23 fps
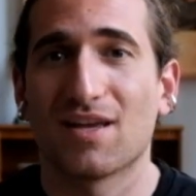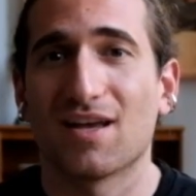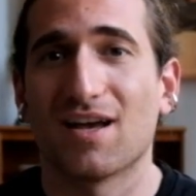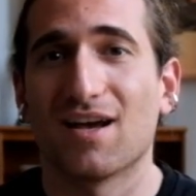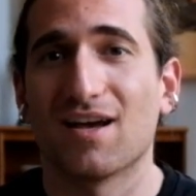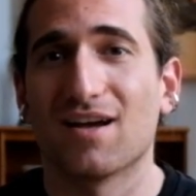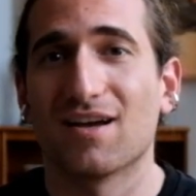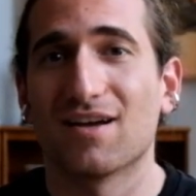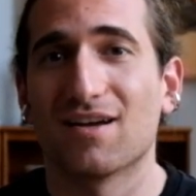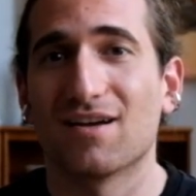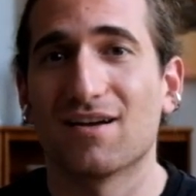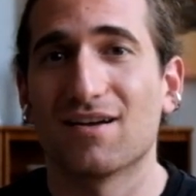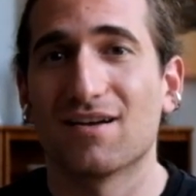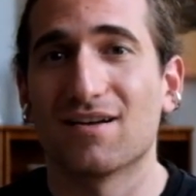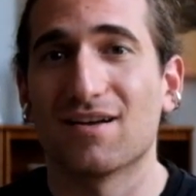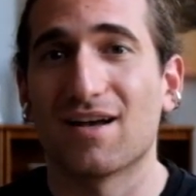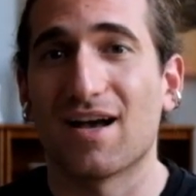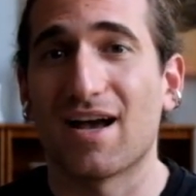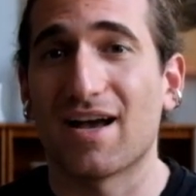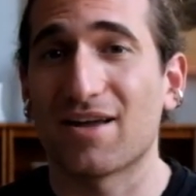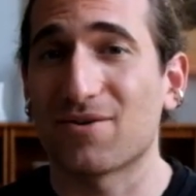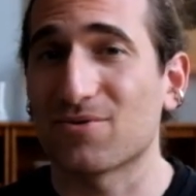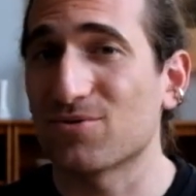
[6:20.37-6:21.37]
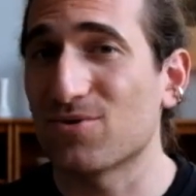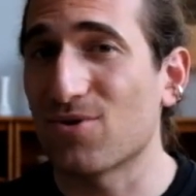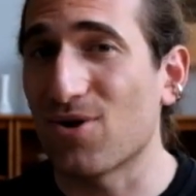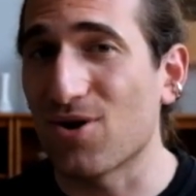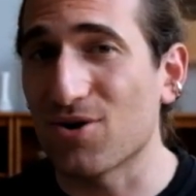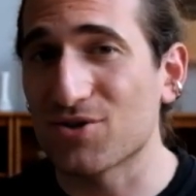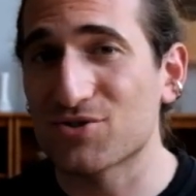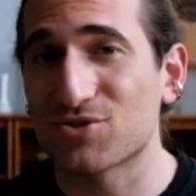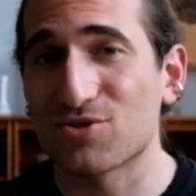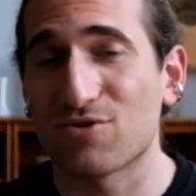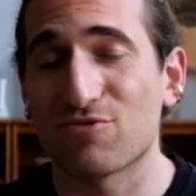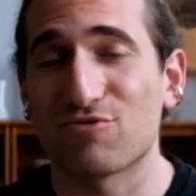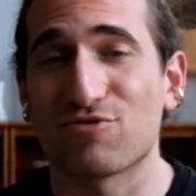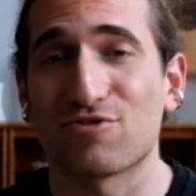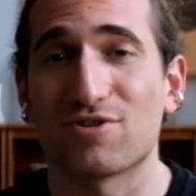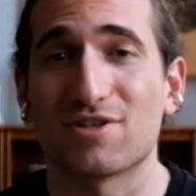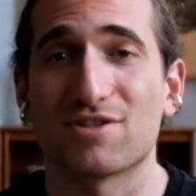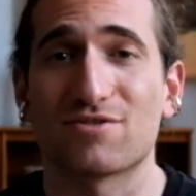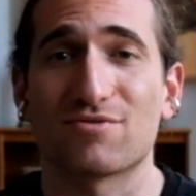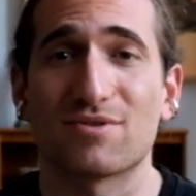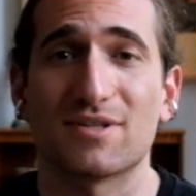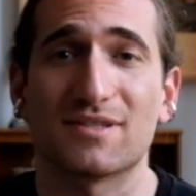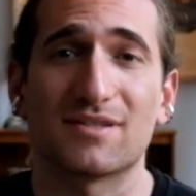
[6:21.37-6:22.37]
I don't know also if you're
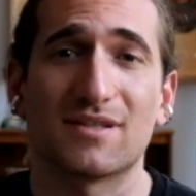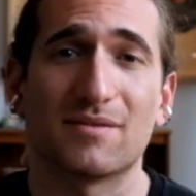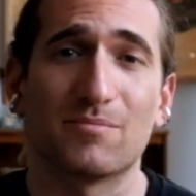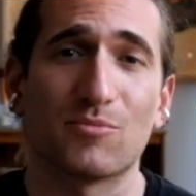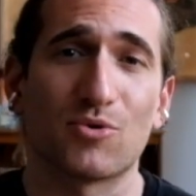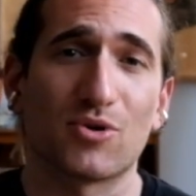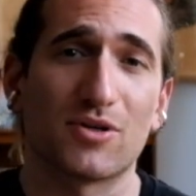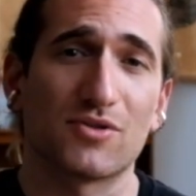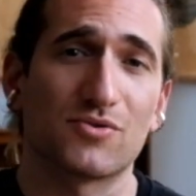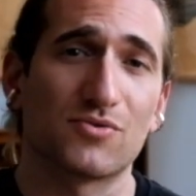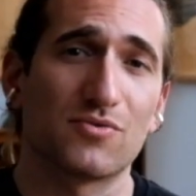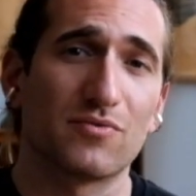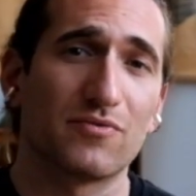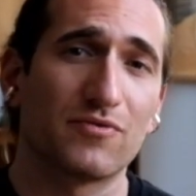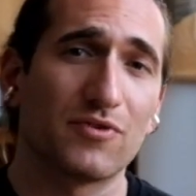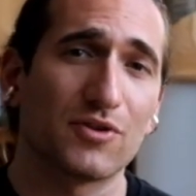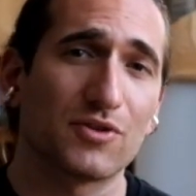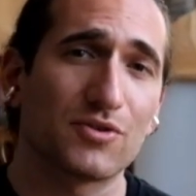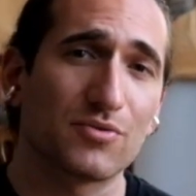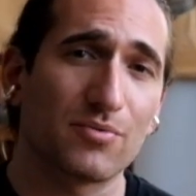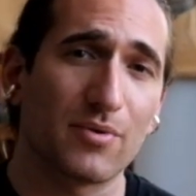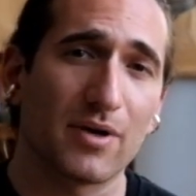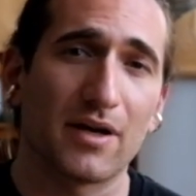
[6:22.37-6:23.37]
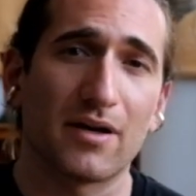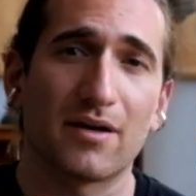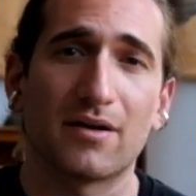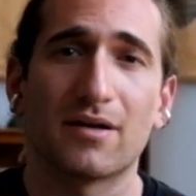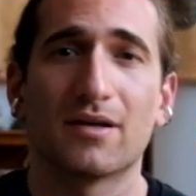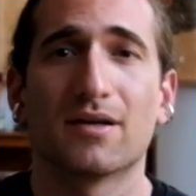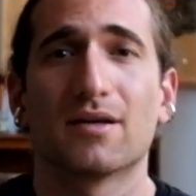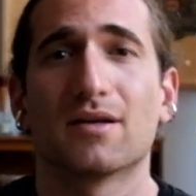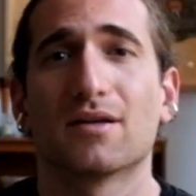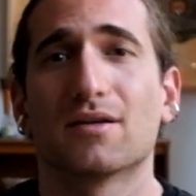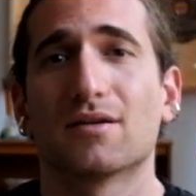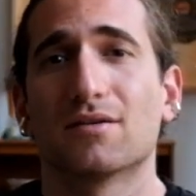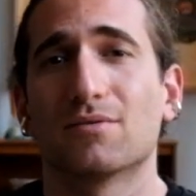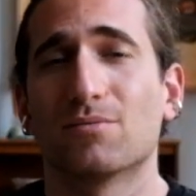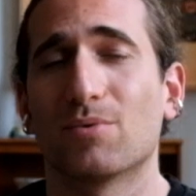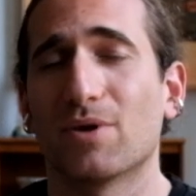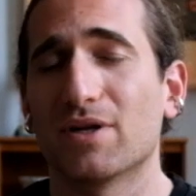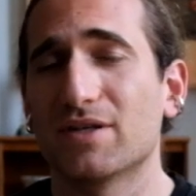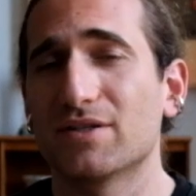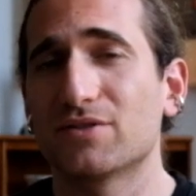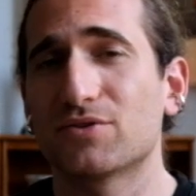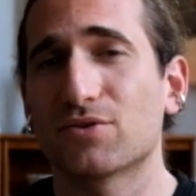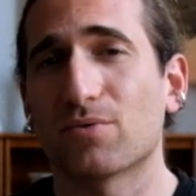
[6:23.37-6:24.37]
interested more into footwear,
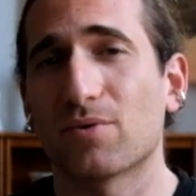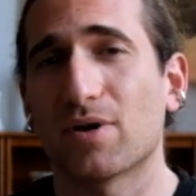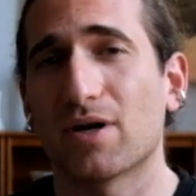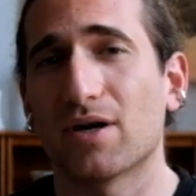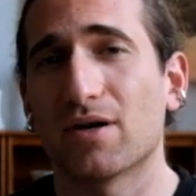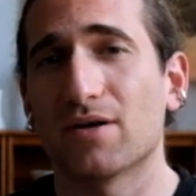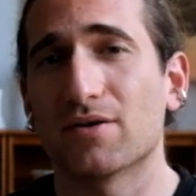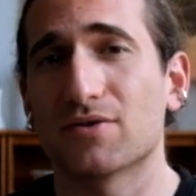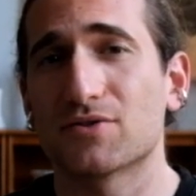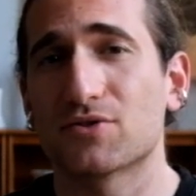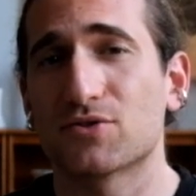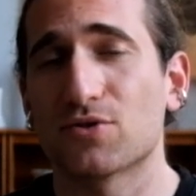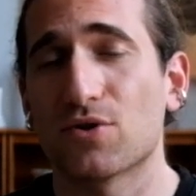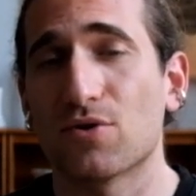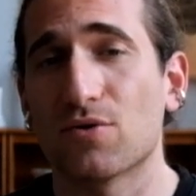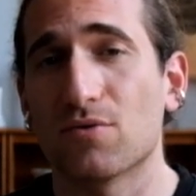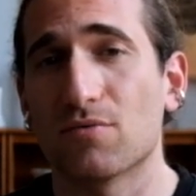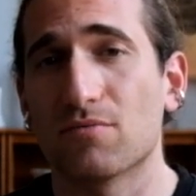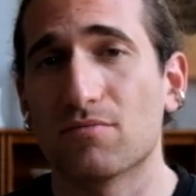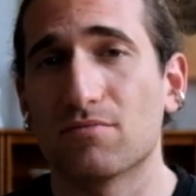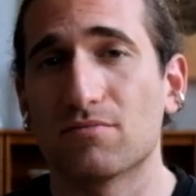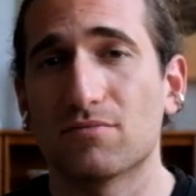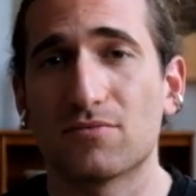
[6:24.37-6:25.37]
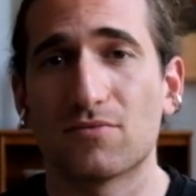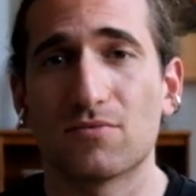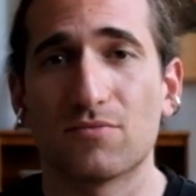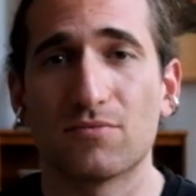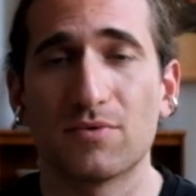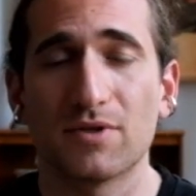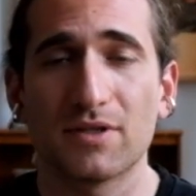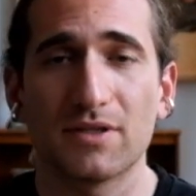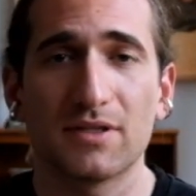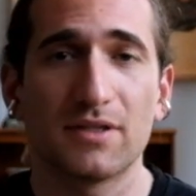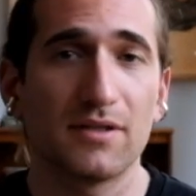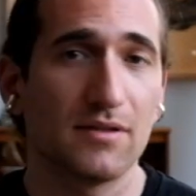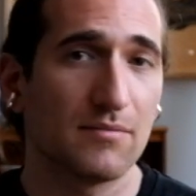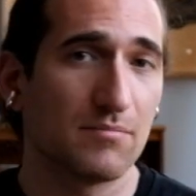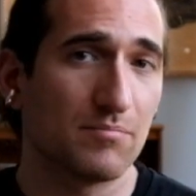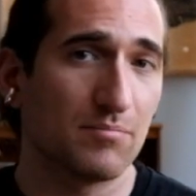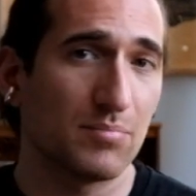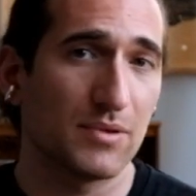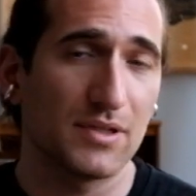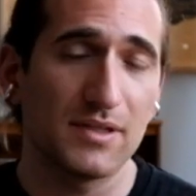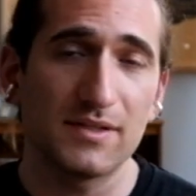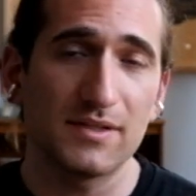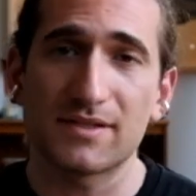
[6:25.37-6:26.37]
ready to wear. So really,
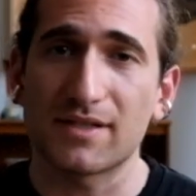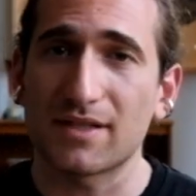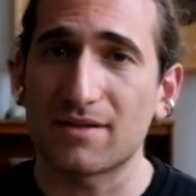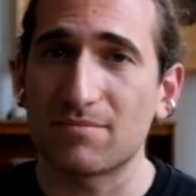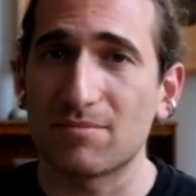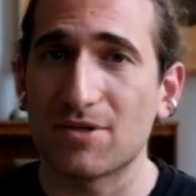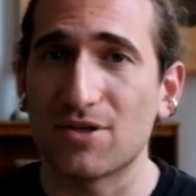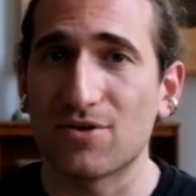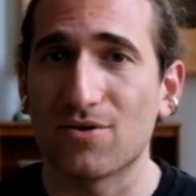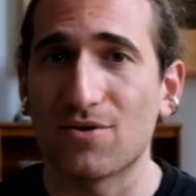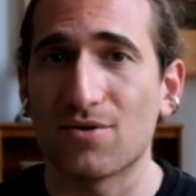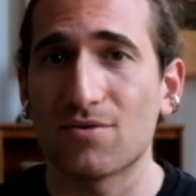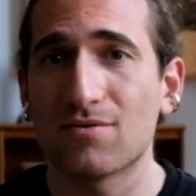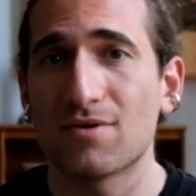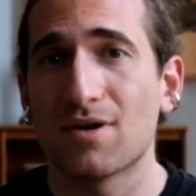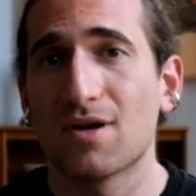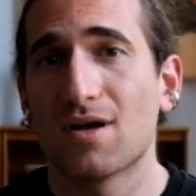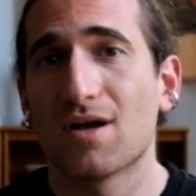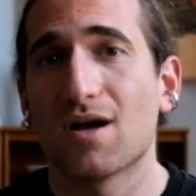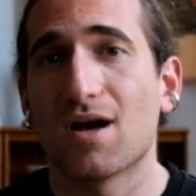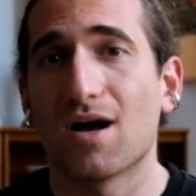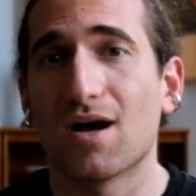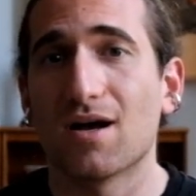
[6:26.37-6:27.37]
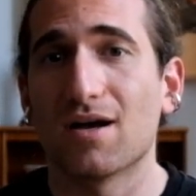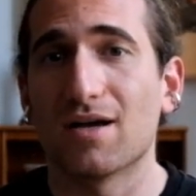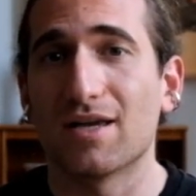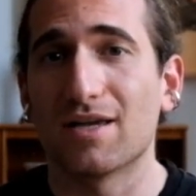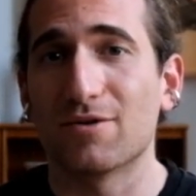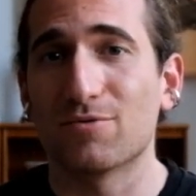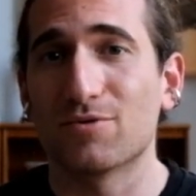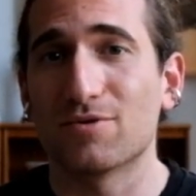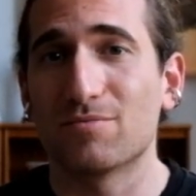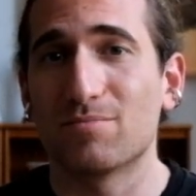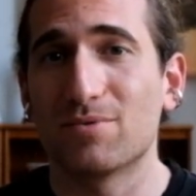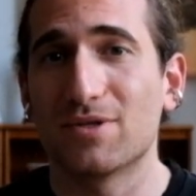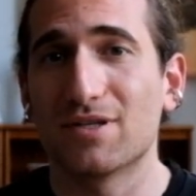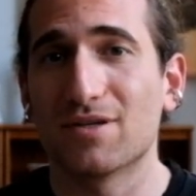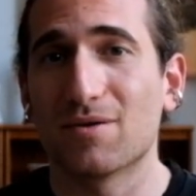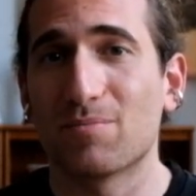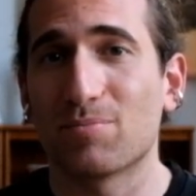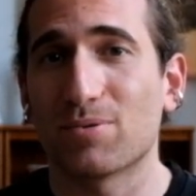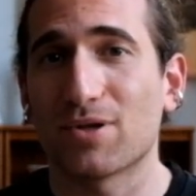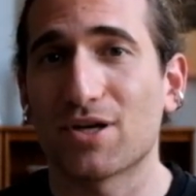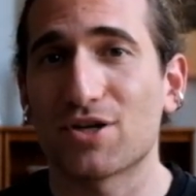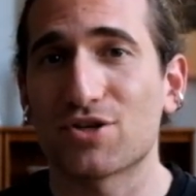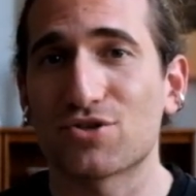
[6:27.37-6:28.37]
please let me know. It would be a
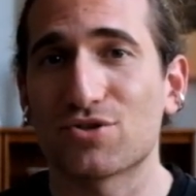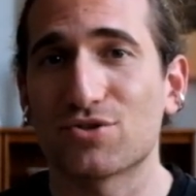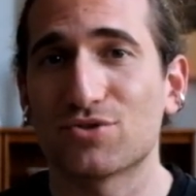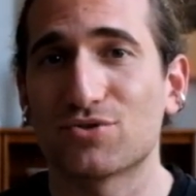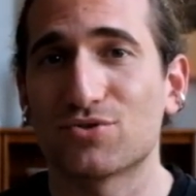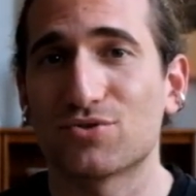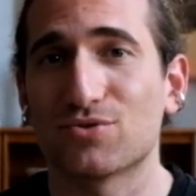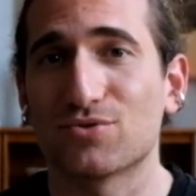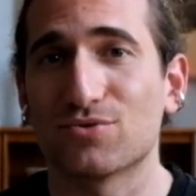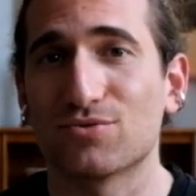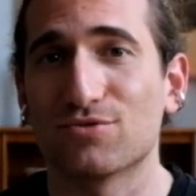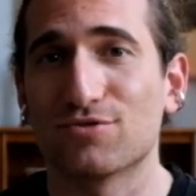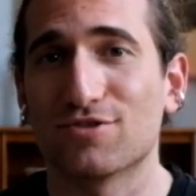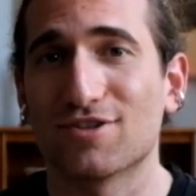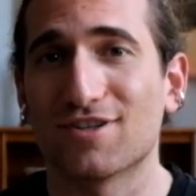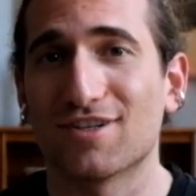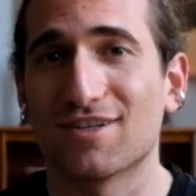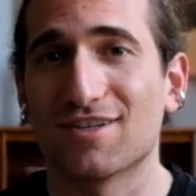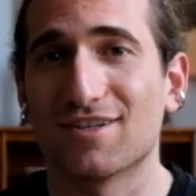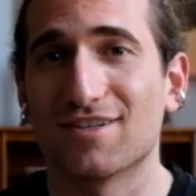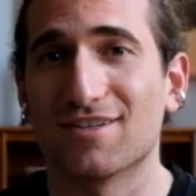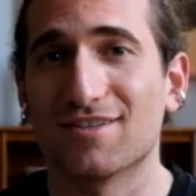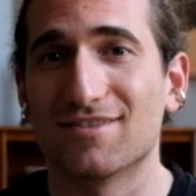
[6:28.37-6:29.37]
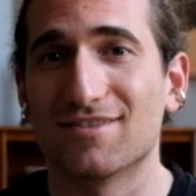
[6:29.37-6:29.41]
pleasure to